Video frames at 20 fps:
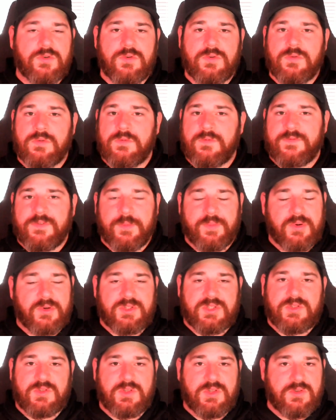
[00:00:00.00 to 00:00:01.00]
for
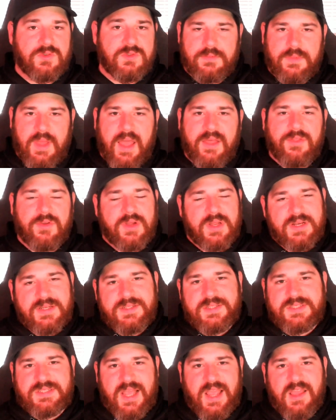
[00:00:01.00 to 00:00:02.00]
personal use, and they're going to
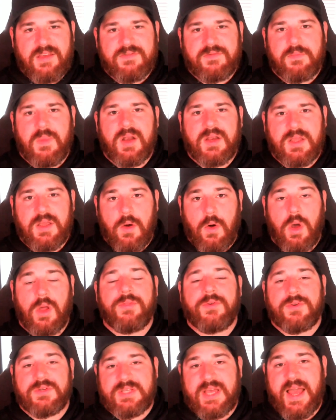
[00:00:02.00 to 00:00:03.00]
save money on
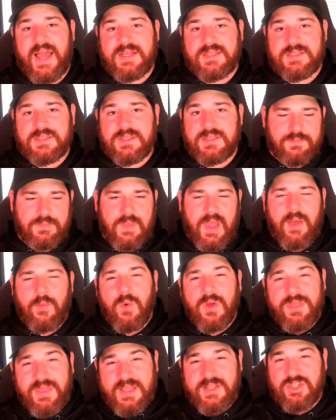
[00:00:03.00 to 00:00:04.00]
their taxes. And
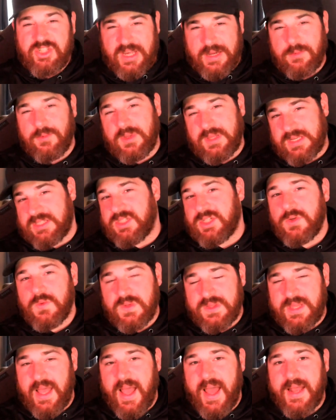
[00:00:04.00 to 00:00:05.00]
what they generally do
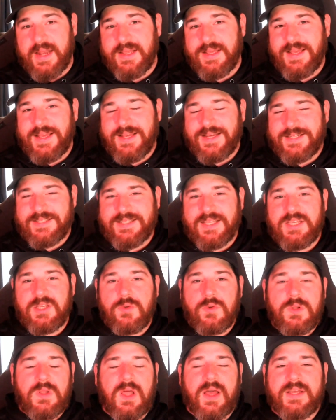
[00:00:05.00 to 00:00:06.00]
with that is they
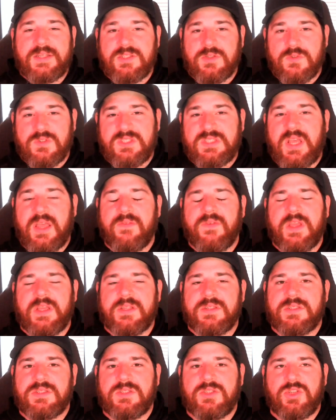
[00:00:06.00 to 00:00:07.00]
utilize those
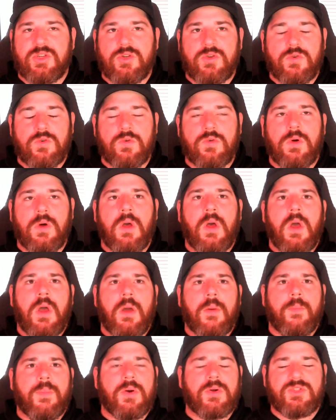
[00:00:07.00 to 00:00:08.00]
savings to
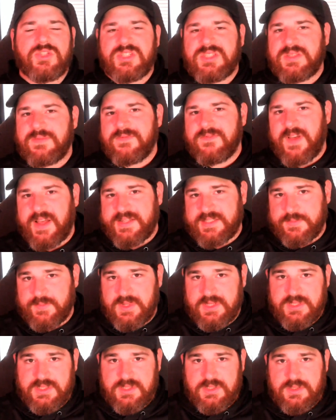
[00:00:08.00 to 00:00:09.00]
purchase
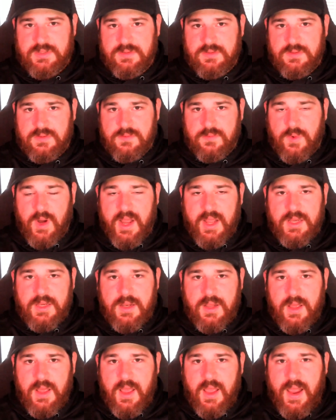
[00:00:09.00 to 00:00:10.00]
investments, right?
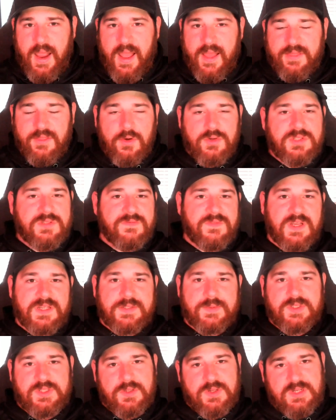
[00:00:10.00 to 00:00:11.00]
And those
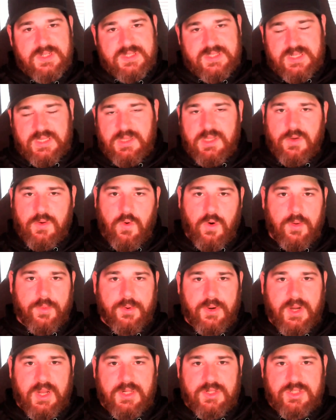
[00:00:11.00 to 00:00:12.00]
investments are going to sit in the
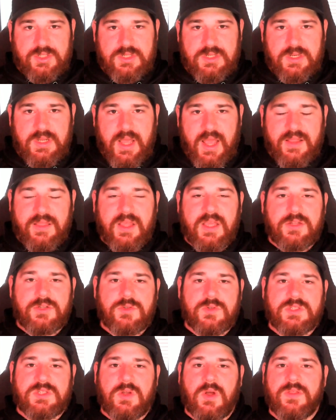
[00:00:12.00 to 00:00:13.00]
corporation, and the
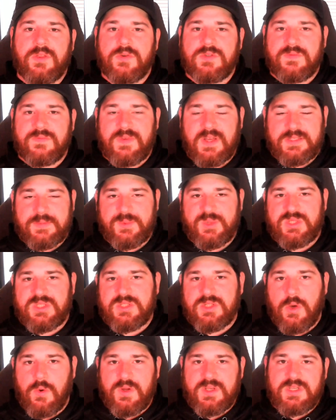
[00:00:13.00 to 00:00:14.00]
interest on those investments is
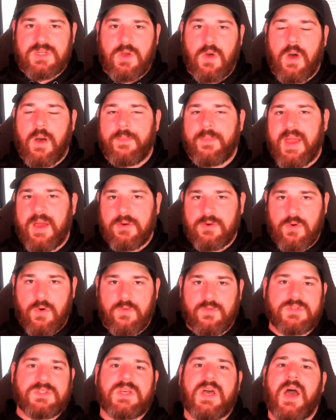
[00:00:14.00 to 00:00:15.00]
going to compound
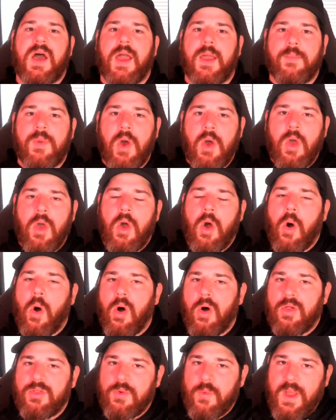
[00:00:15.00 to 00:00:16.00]
over time
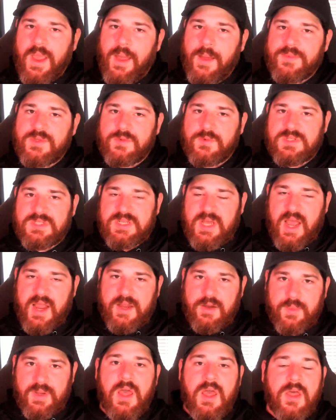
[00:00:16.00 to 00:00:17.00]
all the way up to
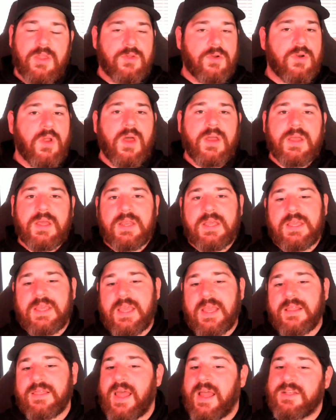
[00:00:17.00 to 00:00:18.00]
retirement. They're not going to
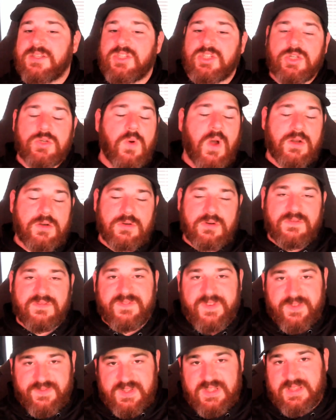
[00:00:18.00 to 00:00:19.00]
get that
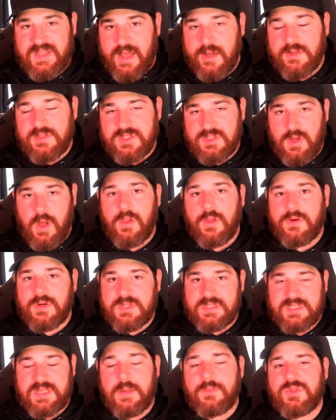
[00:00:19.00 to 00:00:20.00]
$250,000
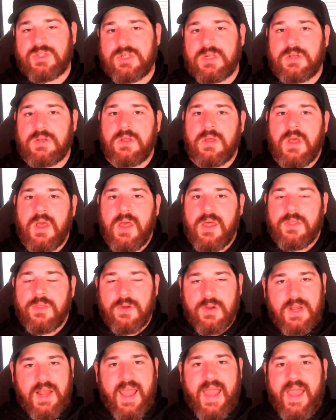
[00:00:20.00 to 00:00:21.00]
exemption.
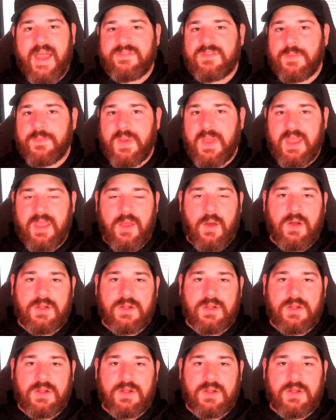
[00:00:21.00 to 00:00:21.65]
They're going to have to pay on